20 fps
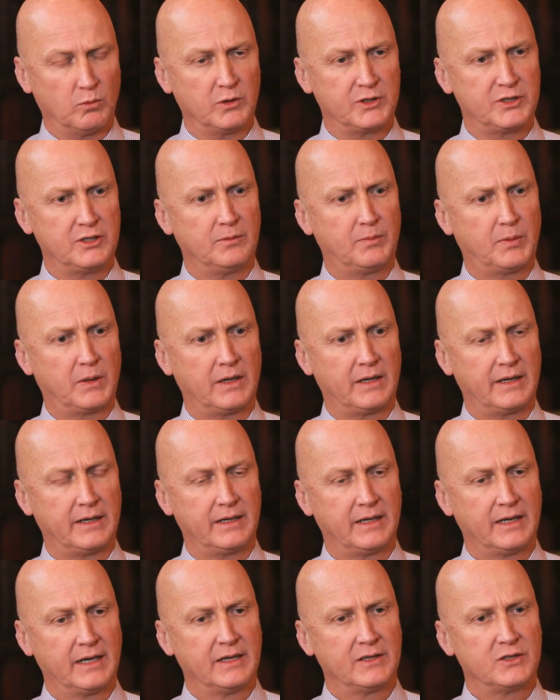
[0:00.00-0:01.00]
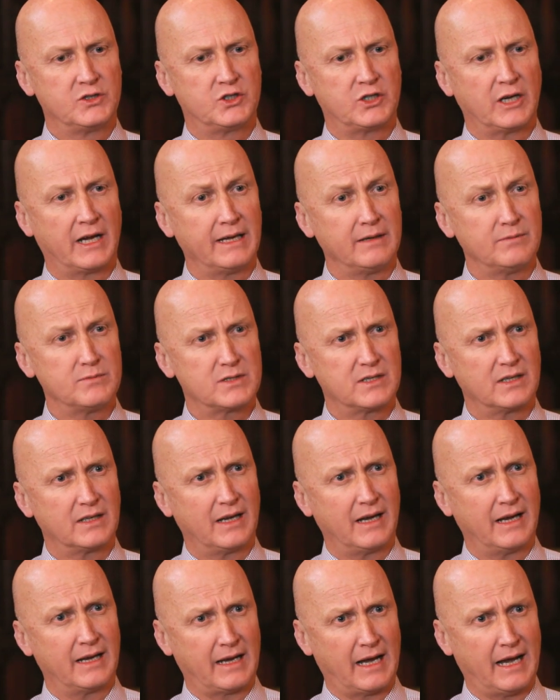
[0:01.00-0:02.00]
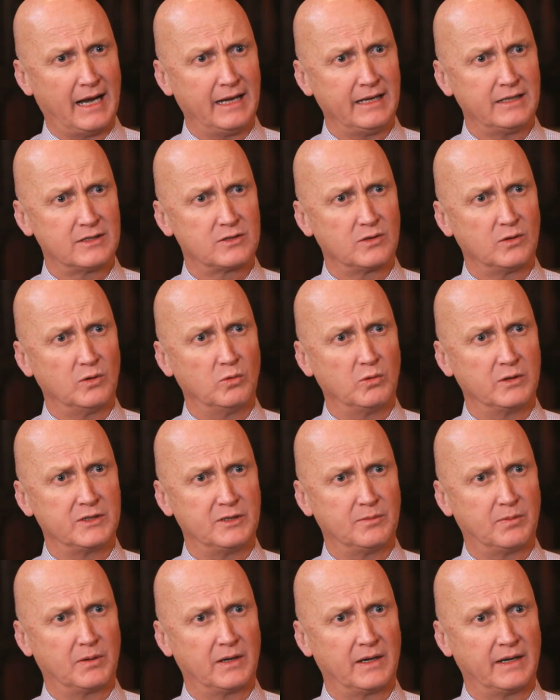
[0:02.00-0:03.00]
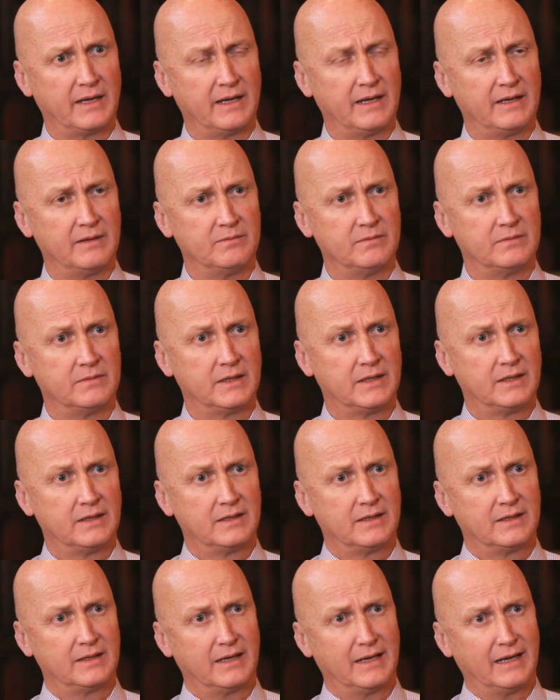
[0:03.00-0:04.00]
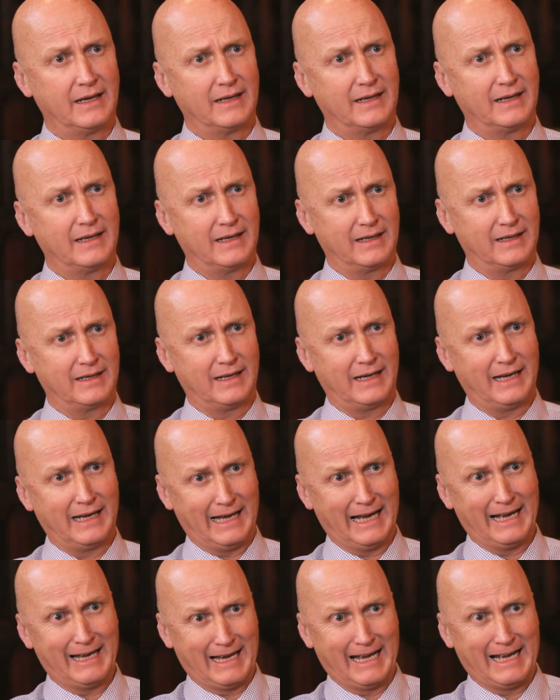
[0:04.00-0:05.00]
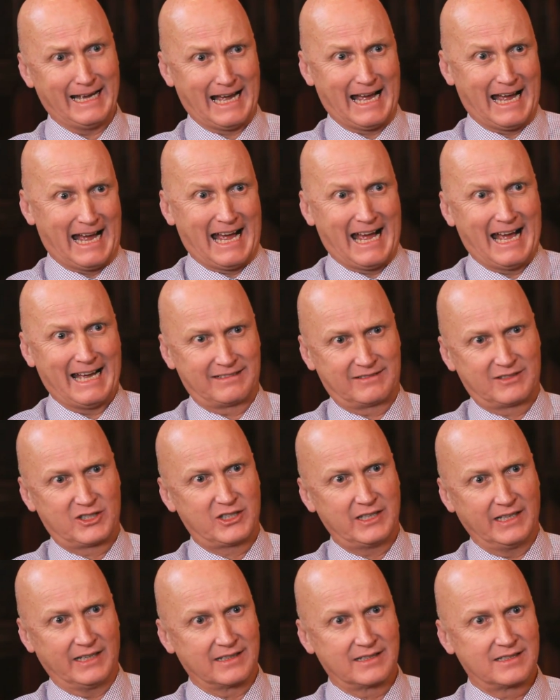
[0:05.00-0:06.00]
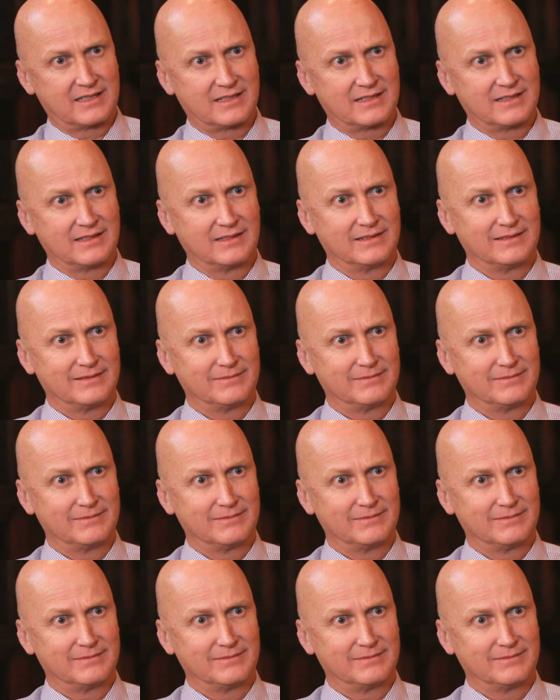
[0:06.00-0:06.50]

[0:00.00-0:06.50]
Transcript: Would you play James at eight or would you play him at six?